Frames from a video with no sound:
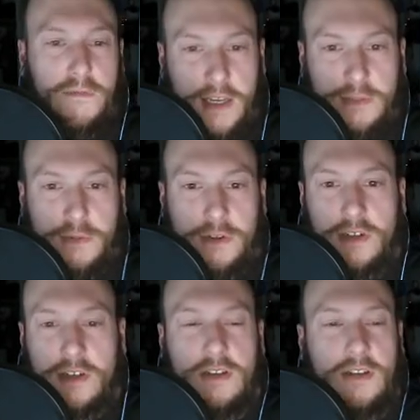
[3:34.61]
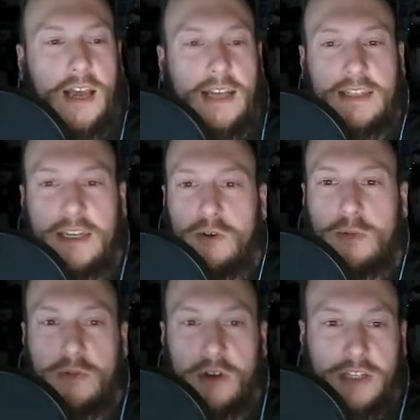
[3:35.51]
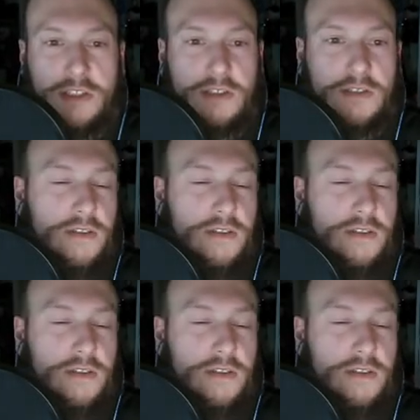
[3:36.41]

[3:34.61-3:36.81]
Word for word: Facebook as a corporation,